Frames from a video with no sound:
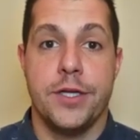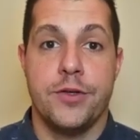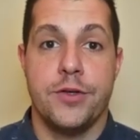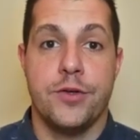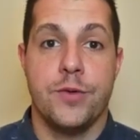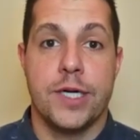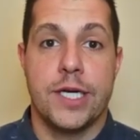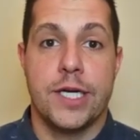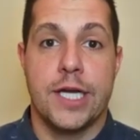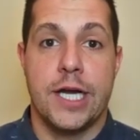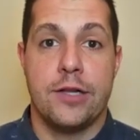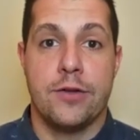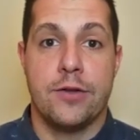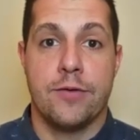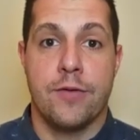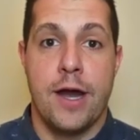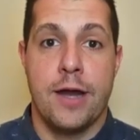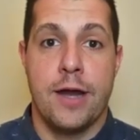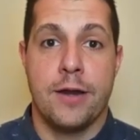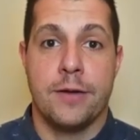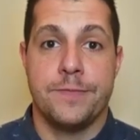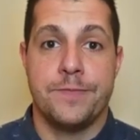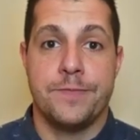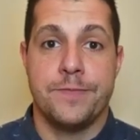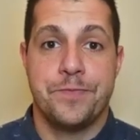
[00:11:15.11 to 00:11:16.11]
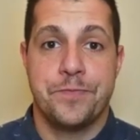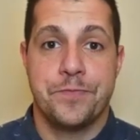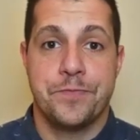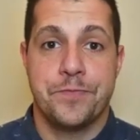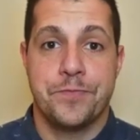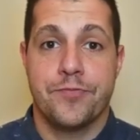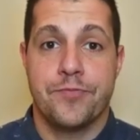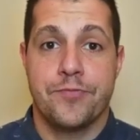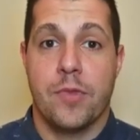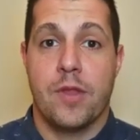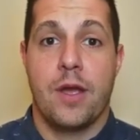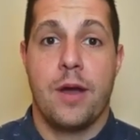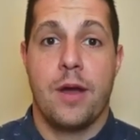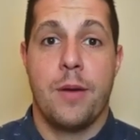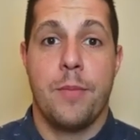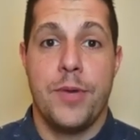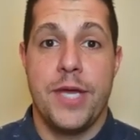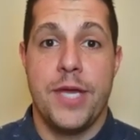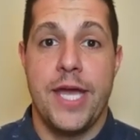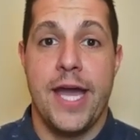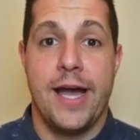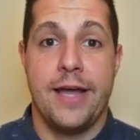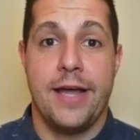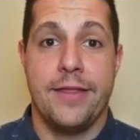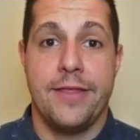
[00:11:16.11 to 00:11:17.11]
to do at Colorado.
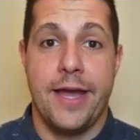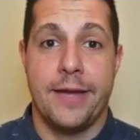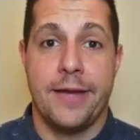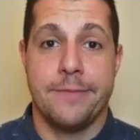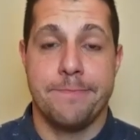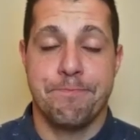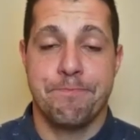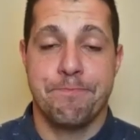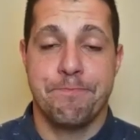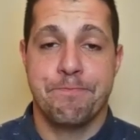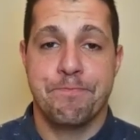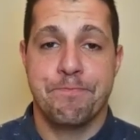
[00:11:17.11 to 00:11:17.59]
Beyond that,